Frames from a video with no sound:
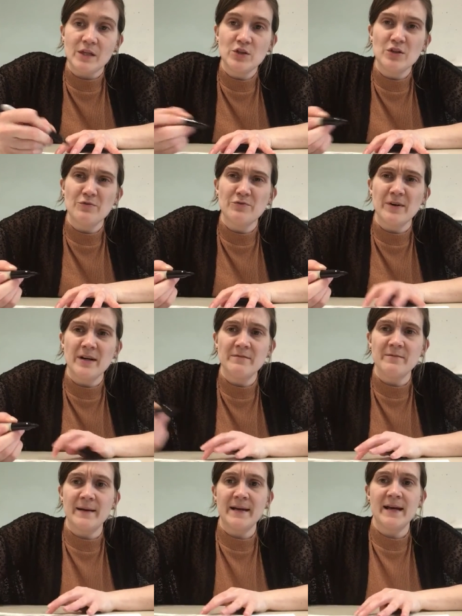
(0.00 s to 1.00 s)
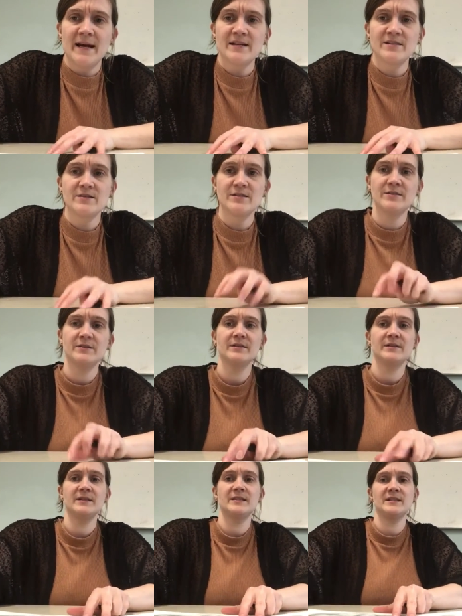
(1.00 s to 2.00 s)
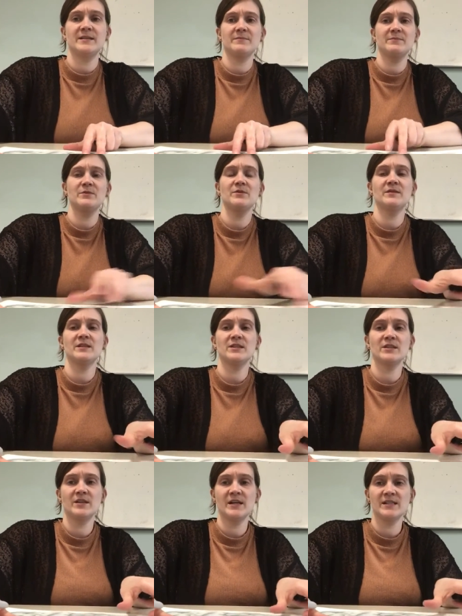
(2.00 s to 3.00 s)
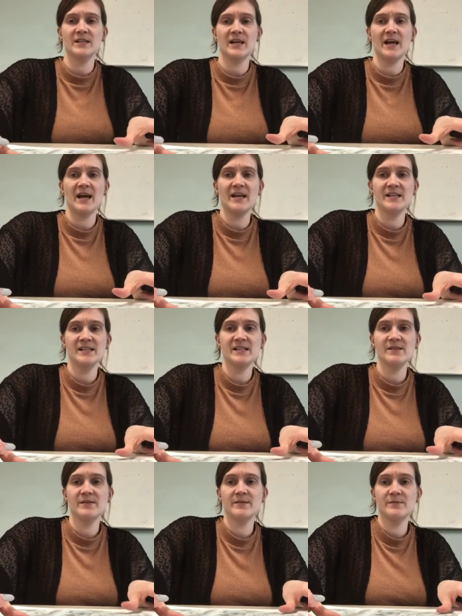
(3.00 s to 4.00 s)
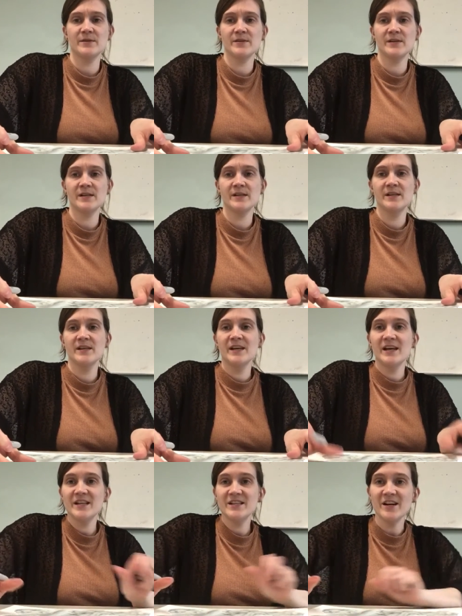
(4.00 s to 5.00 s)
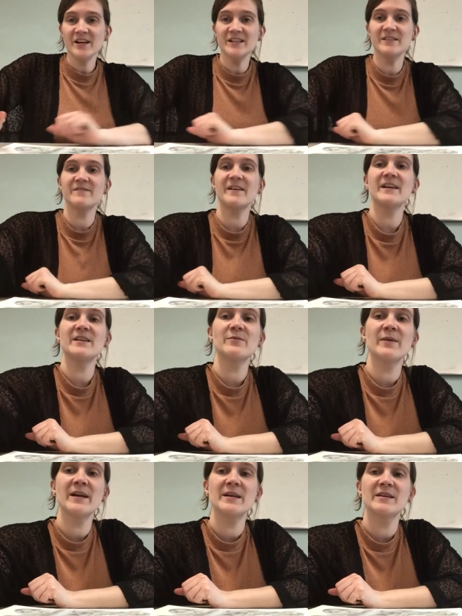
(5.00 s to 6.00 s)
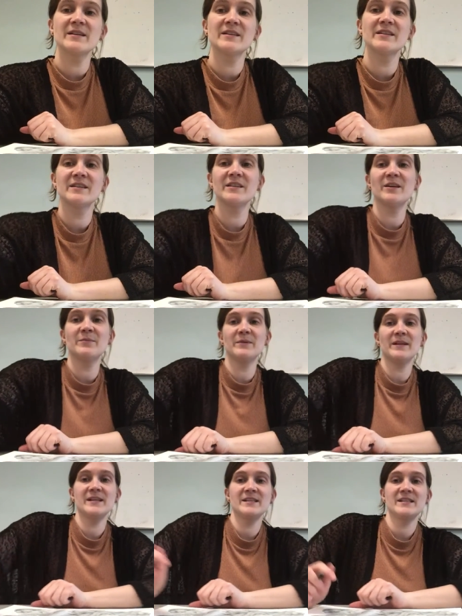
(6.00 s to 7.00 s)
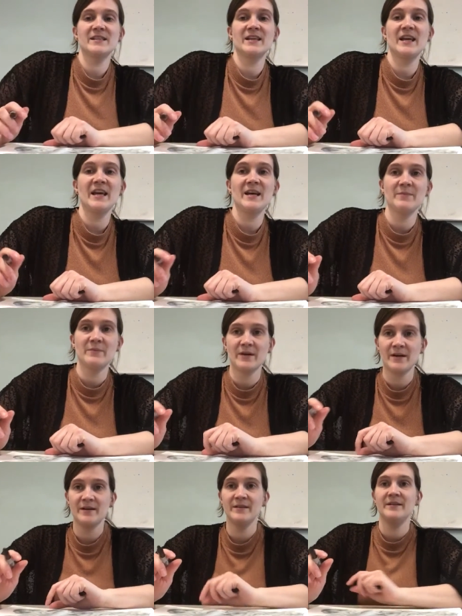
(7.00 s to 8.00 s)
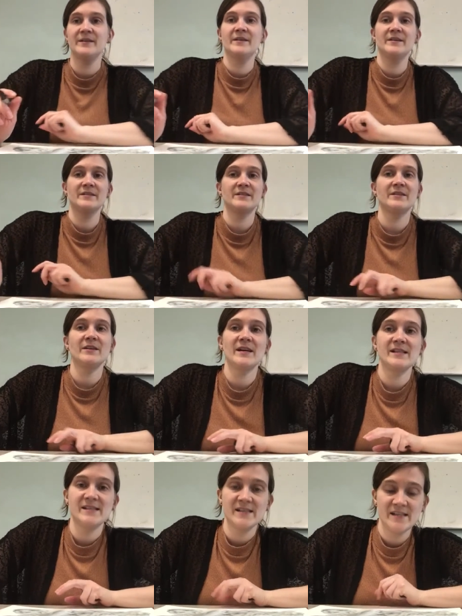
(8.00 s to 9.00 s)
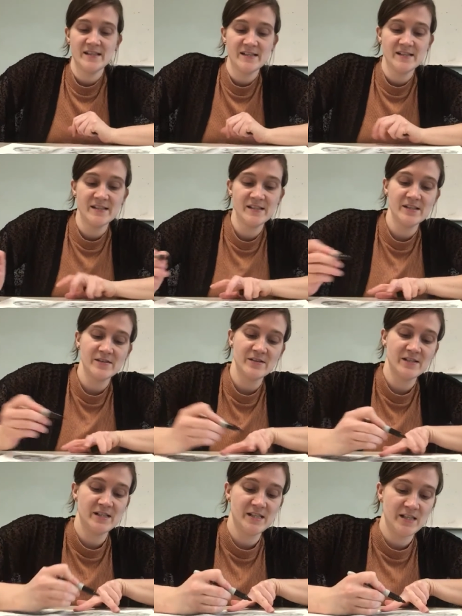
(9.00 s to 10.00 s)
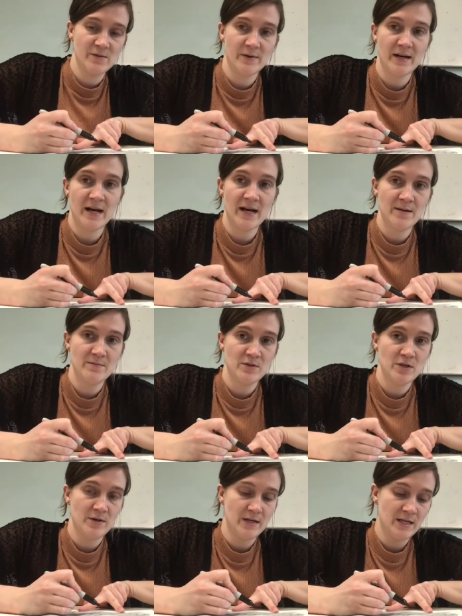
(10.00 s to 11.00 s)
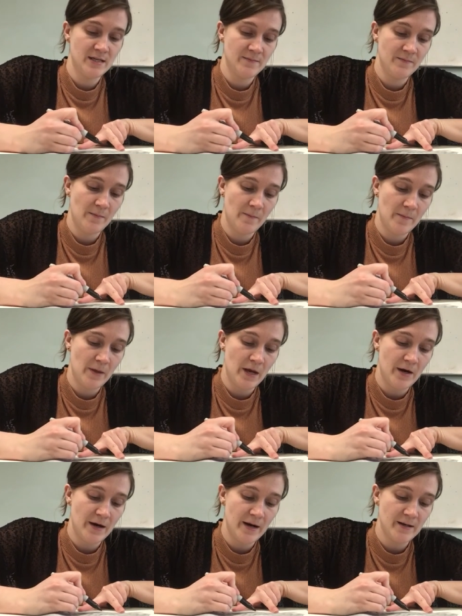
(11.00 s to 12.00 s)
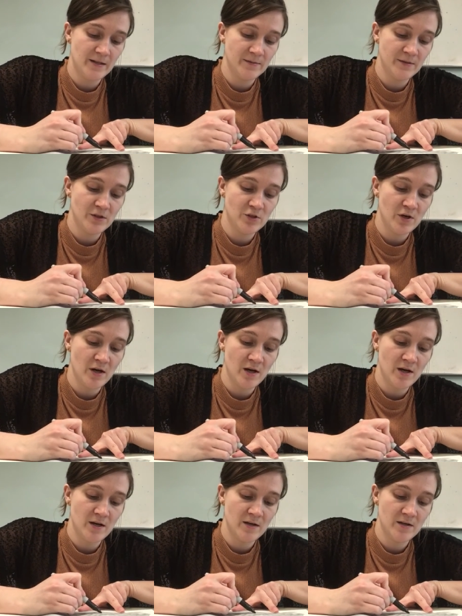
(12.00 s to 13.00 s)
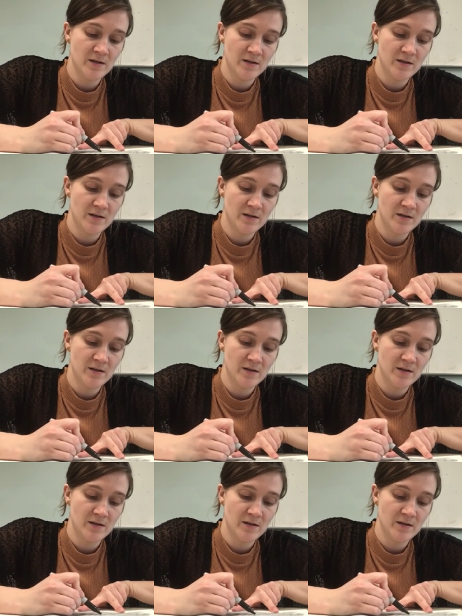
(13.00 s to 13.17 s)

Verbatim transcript: and do the front of my castle. Let's see, I'm gonna move this so you guys can kind of see what I'm doing. It's hard to find a way to, you know, place the camera so you guys can still see what I'm doing. All right, so I'm gonna draw